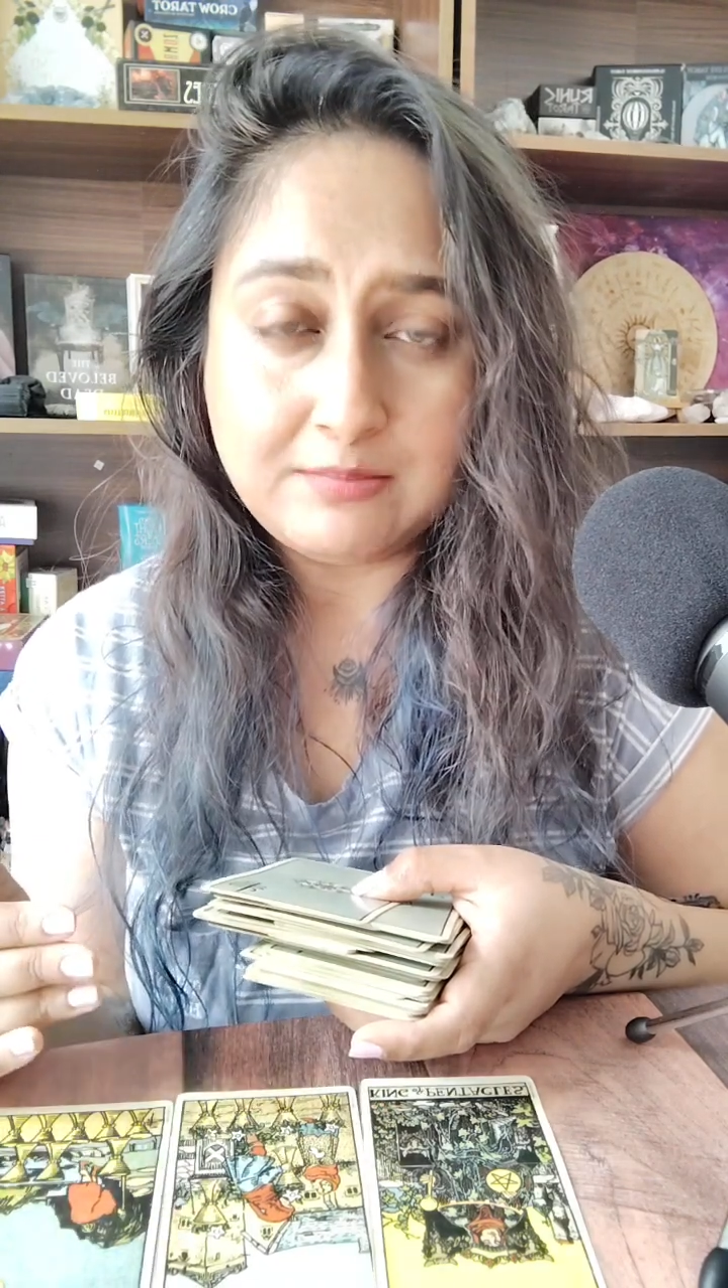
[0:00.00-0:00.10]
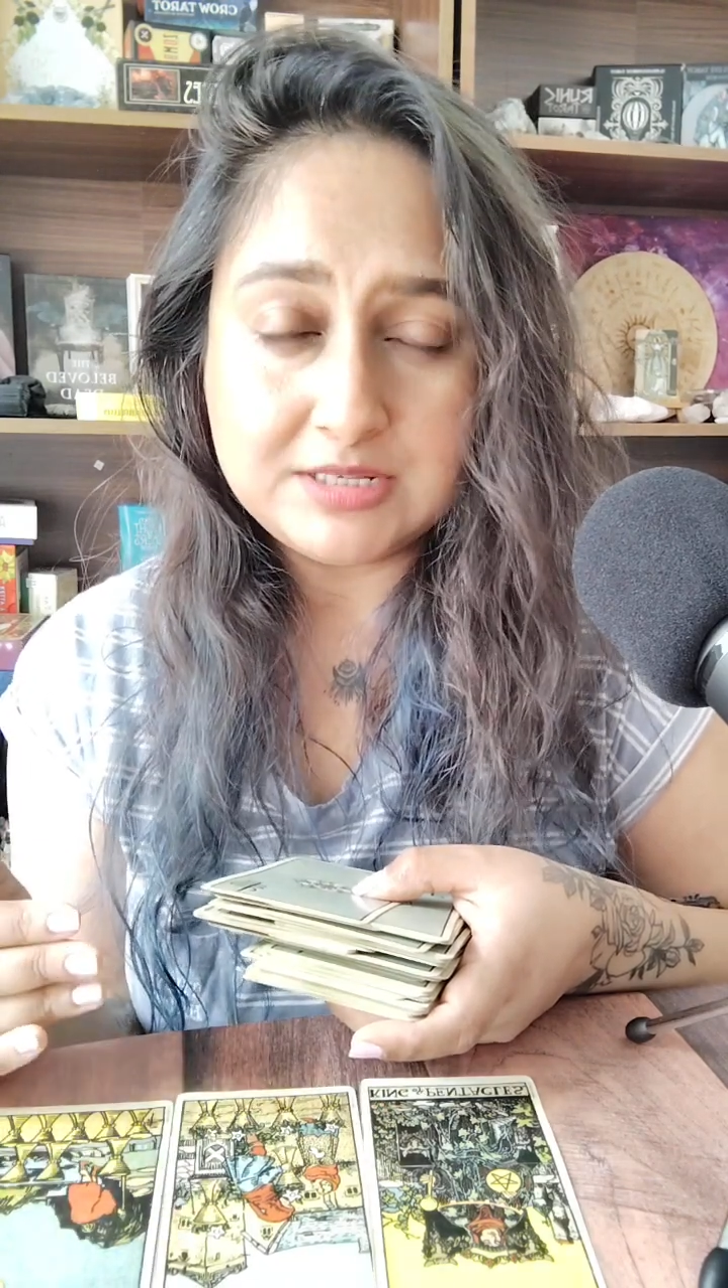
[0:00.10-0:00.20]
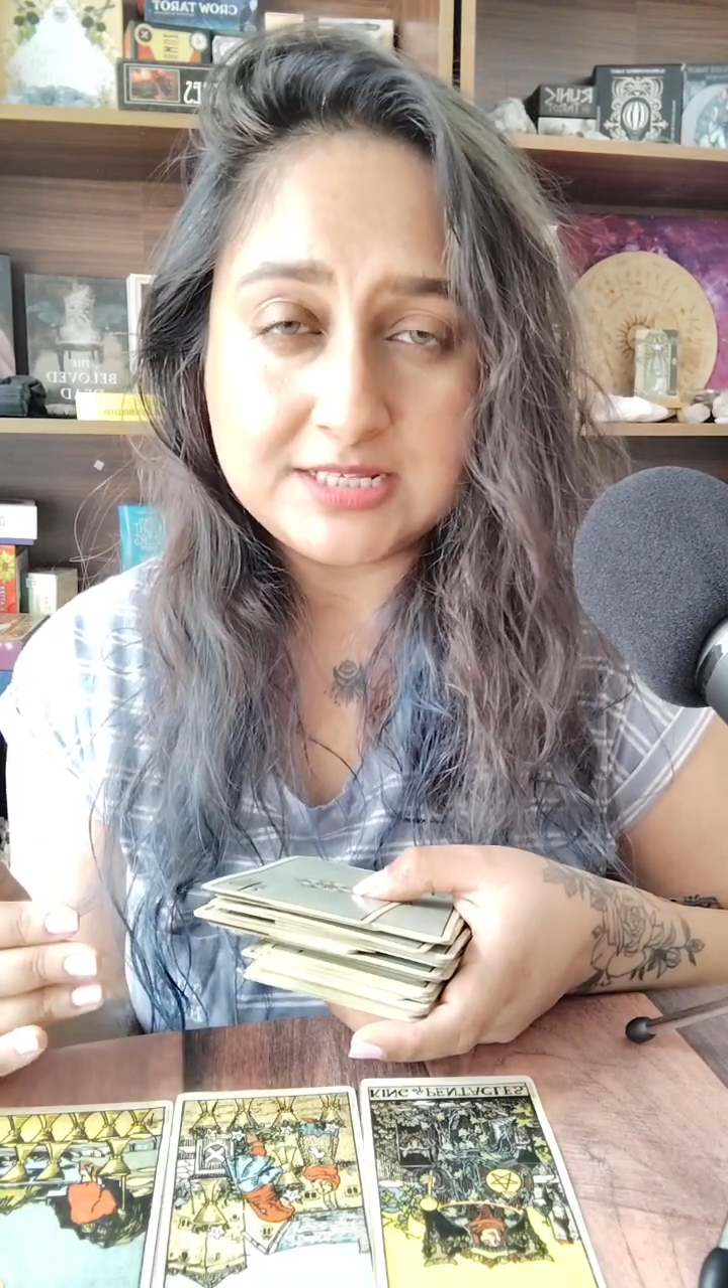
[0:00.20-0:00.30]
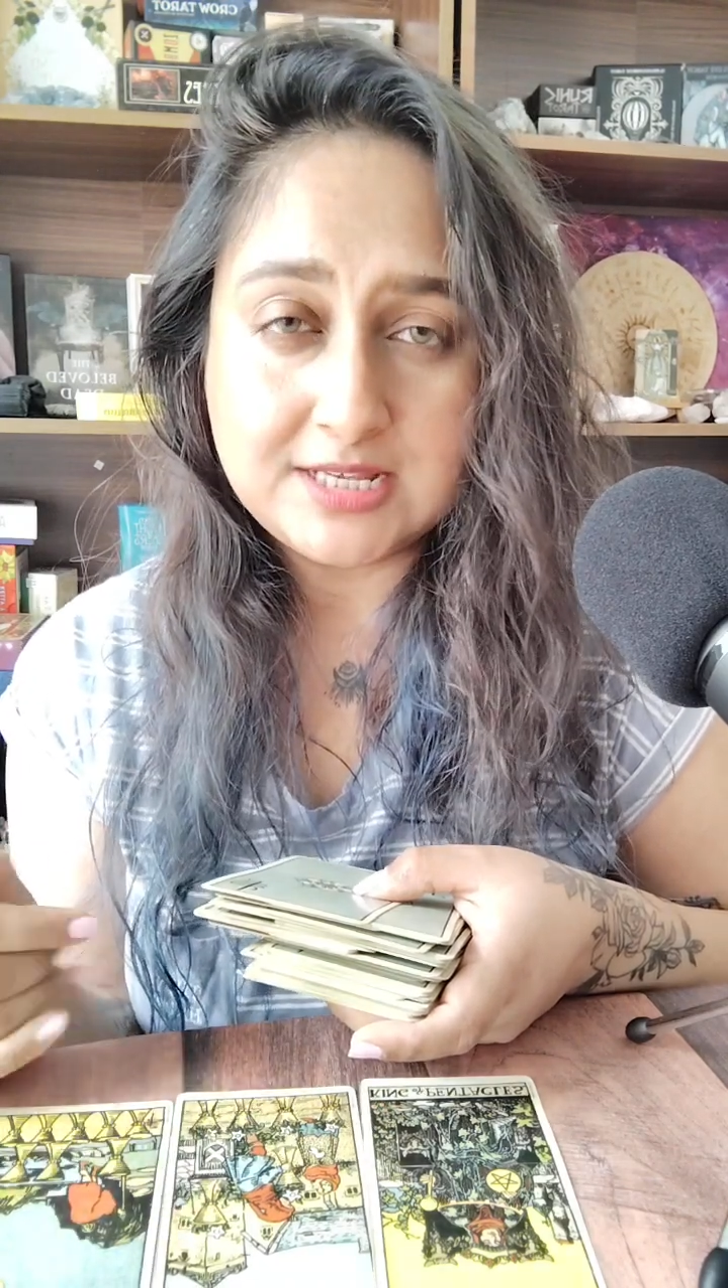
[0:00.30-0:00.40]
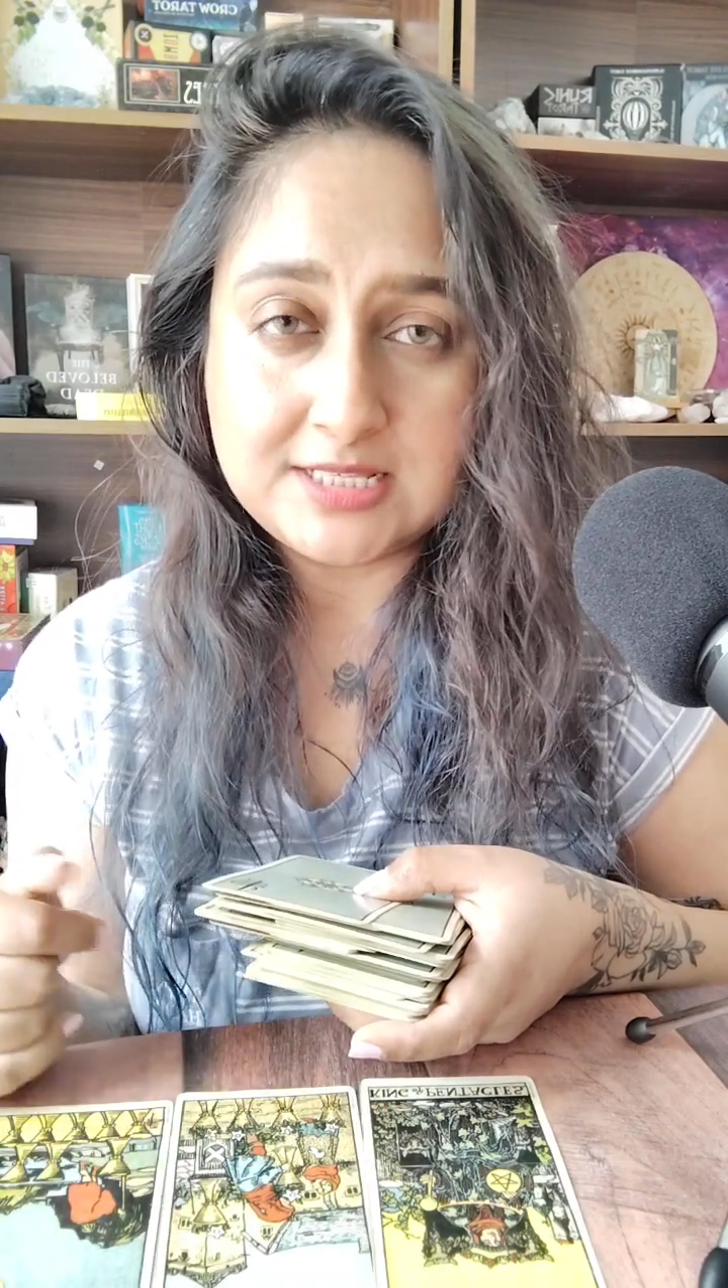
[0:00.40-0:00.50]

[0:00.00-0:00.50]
empty